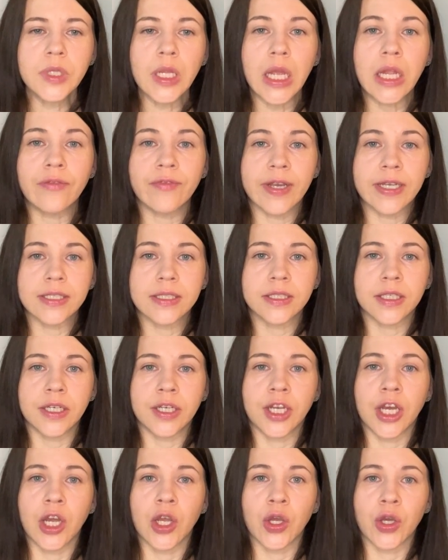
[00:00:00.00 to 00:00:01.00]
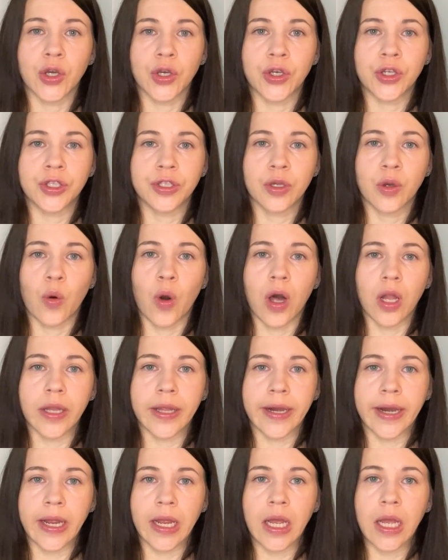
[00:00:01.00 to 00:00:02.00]
invest in a good
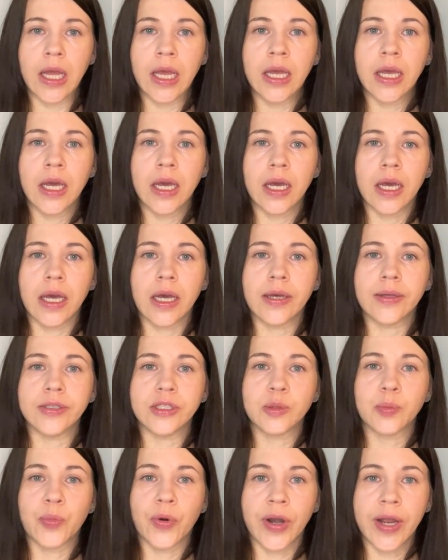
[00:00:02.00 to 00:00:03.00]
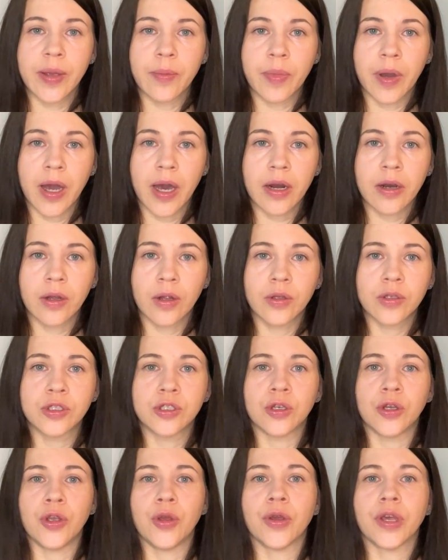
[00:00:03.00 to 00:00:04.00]
quality spray bottle,
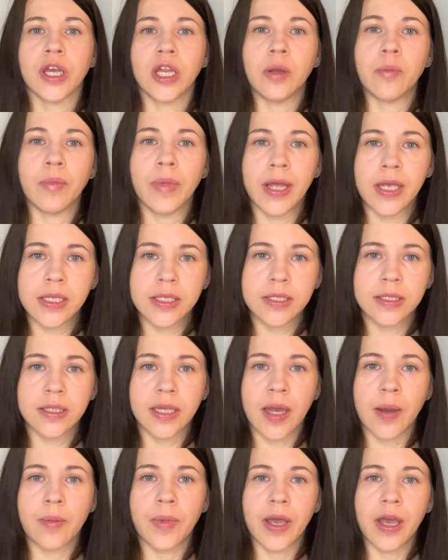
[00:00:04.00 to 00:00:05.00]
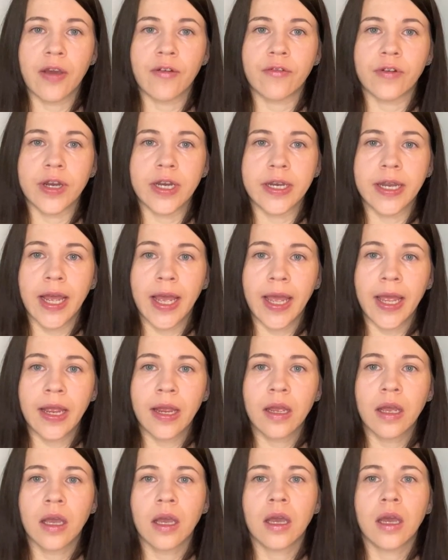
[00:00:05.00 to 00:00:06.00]
so you can mist them every
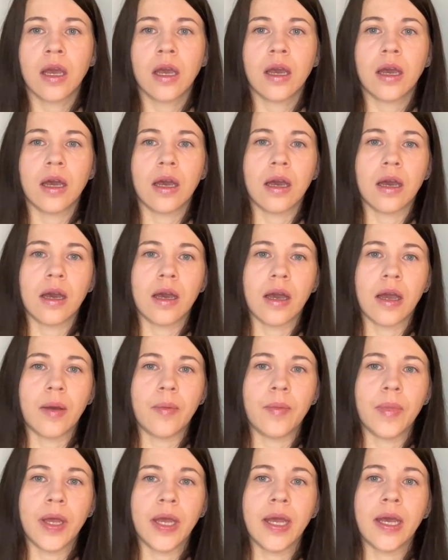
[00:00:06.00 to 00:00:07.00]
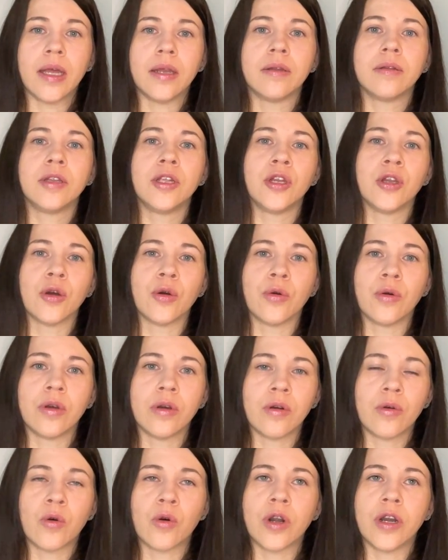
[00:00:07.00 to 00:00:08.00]
day, and you know,
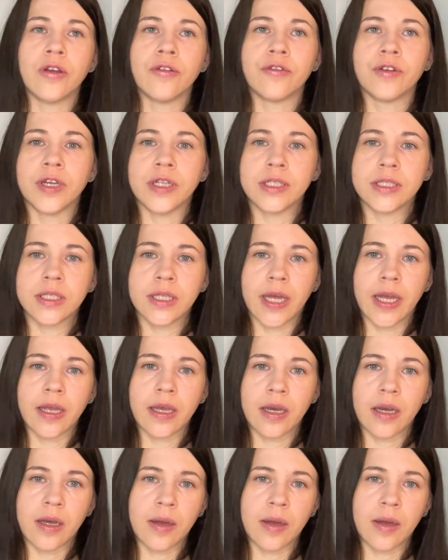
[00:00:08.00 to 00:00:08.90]
or if it's like